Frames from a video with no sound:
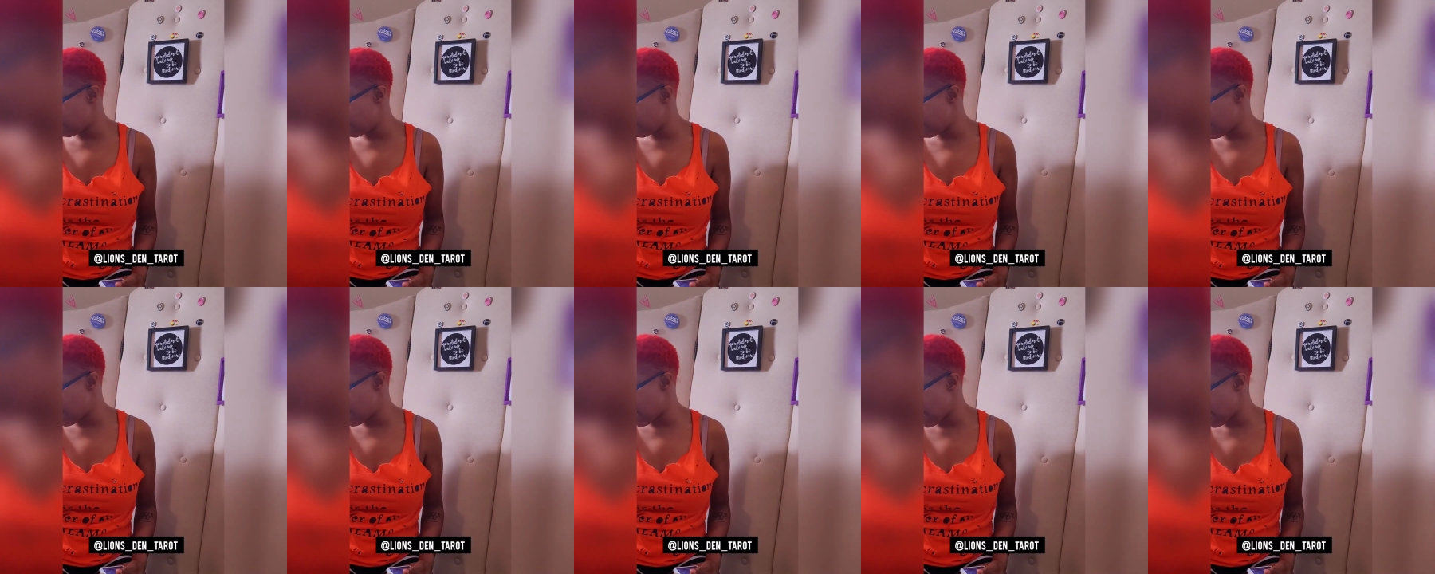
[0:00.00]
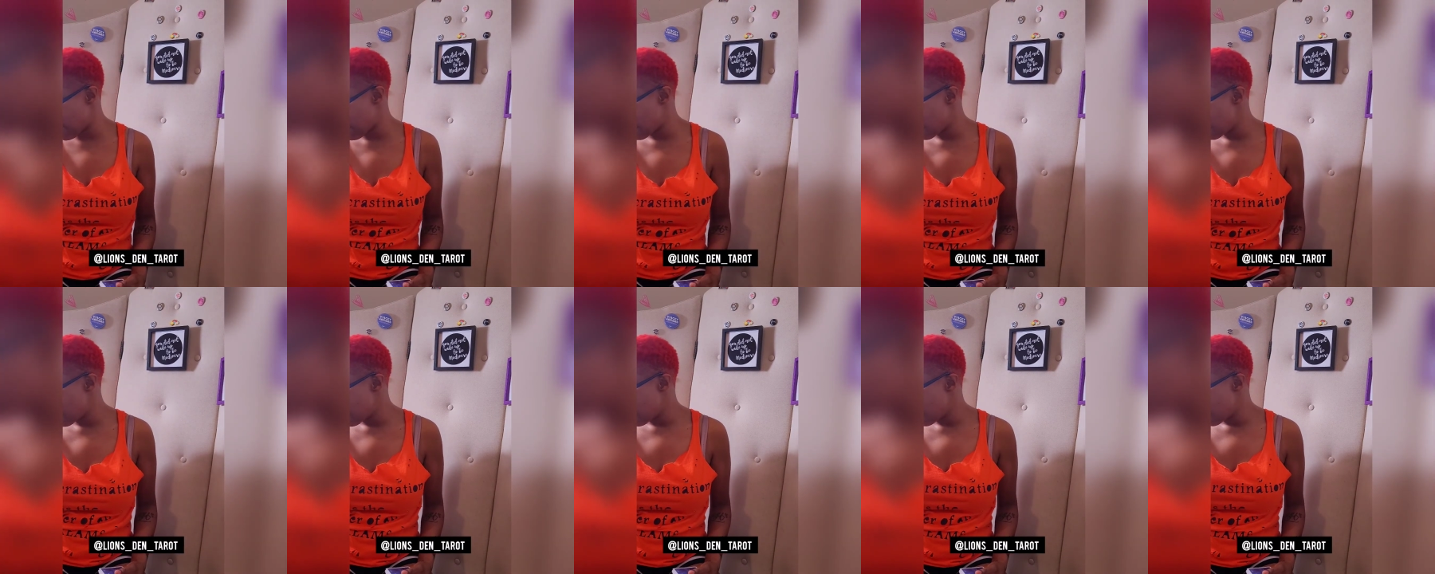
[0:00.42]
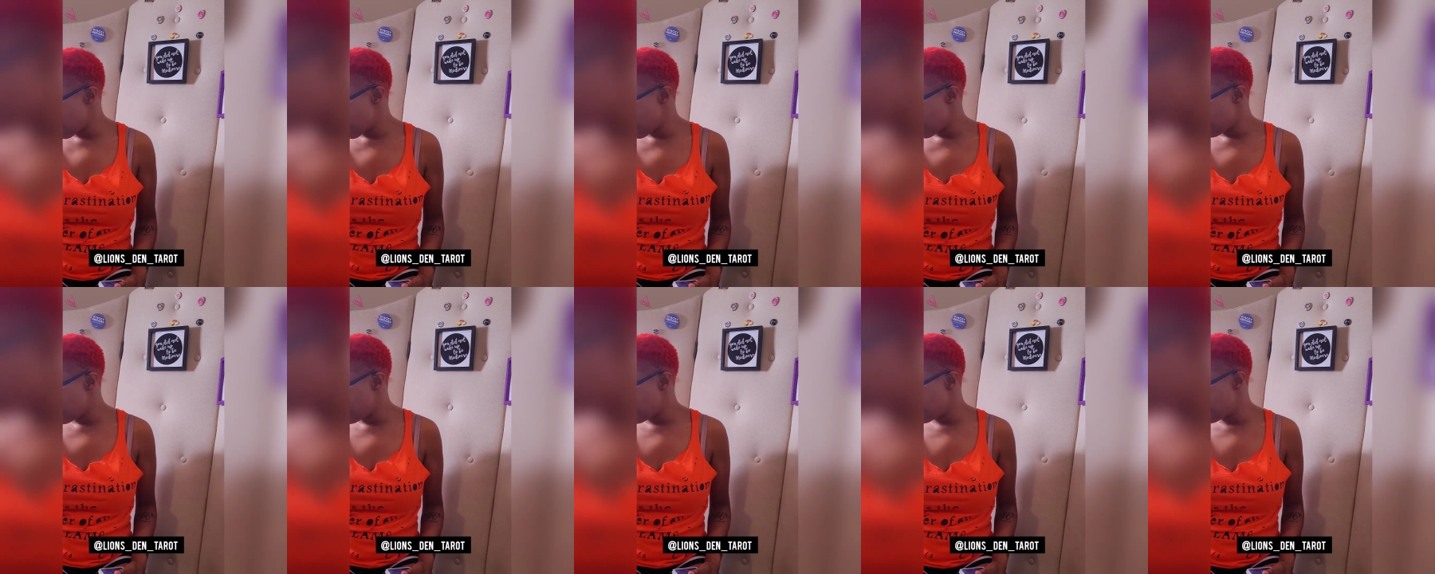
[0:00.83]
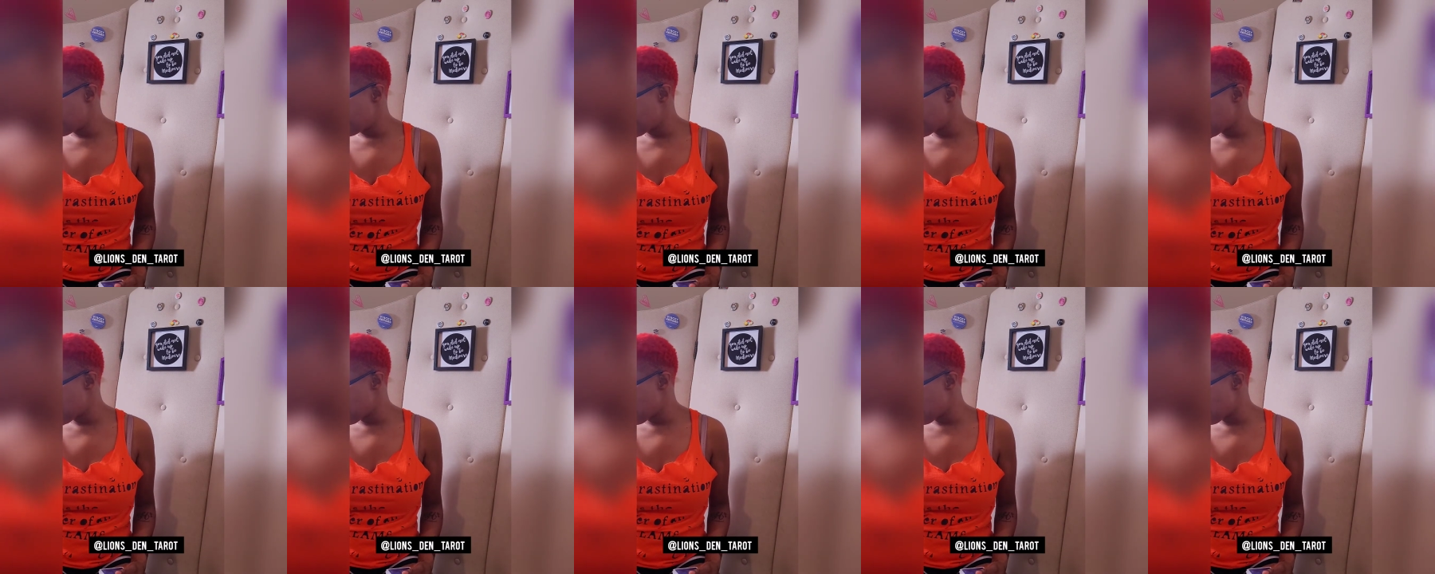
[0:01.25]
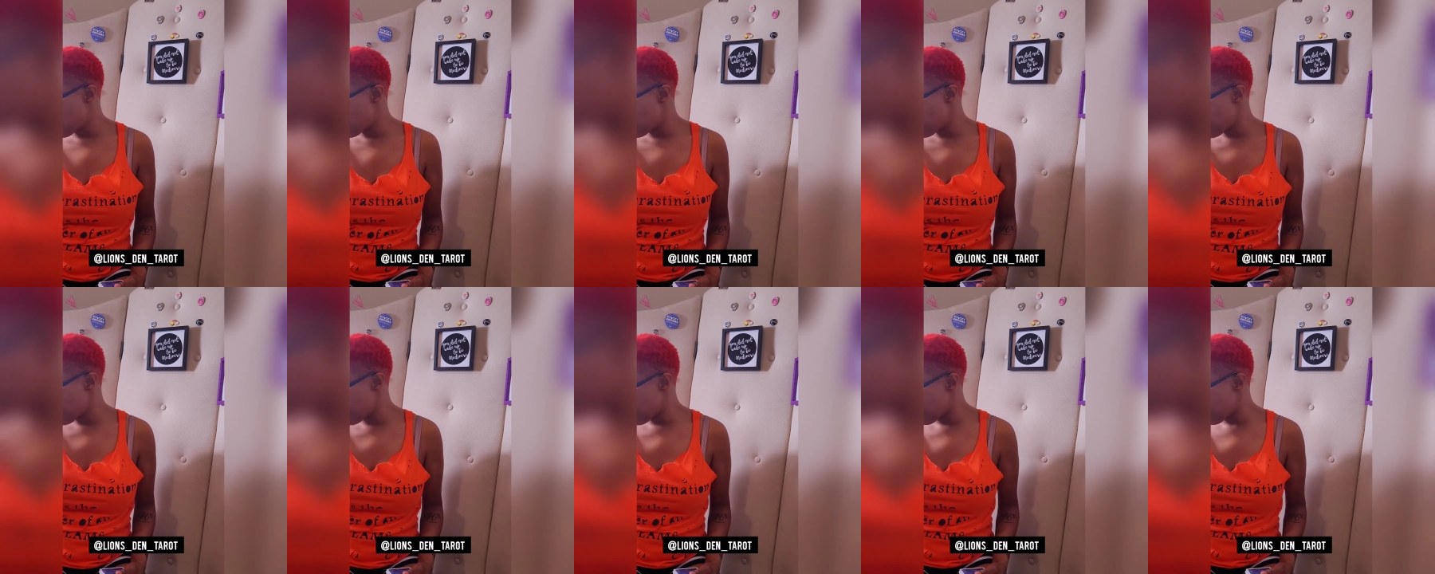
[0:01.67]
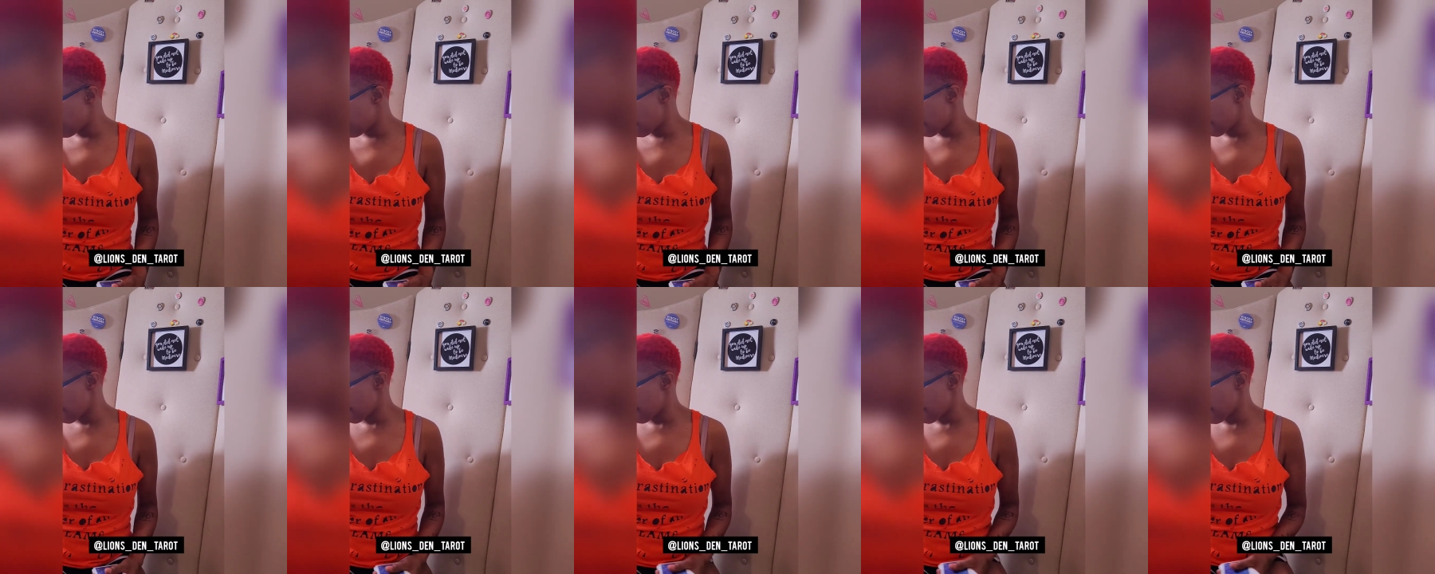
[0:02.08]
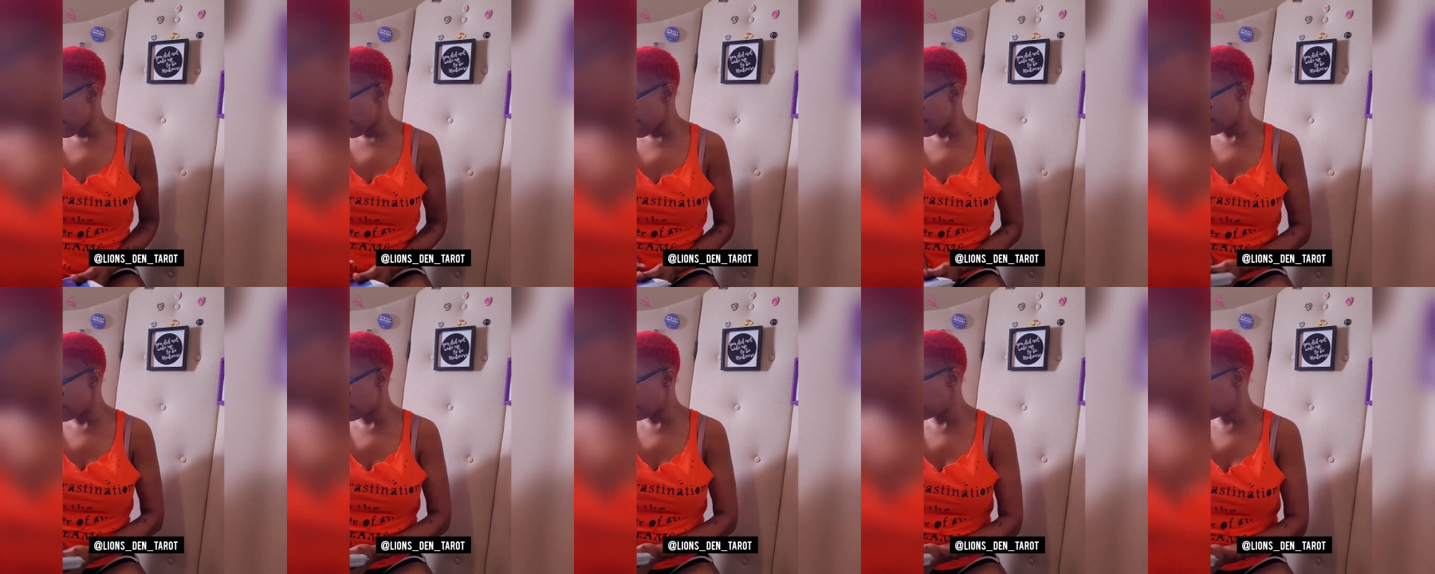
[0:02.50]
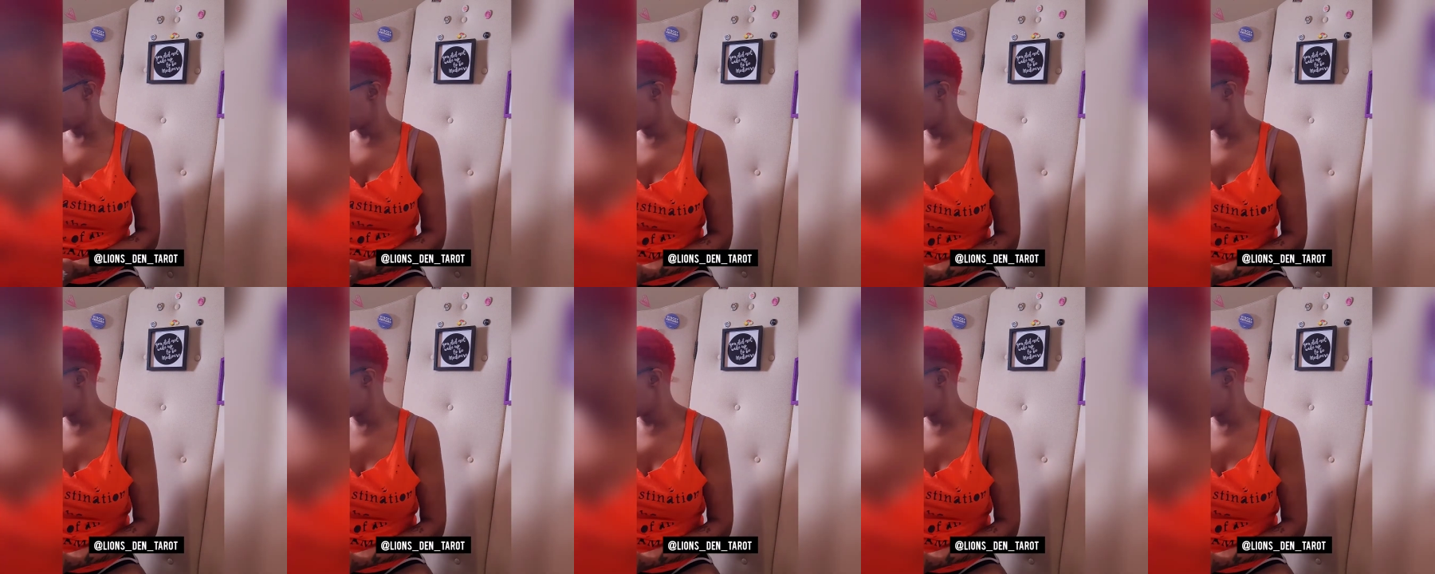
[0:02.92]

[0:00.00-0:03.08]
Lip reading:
No face is visible, so there are no lips to read.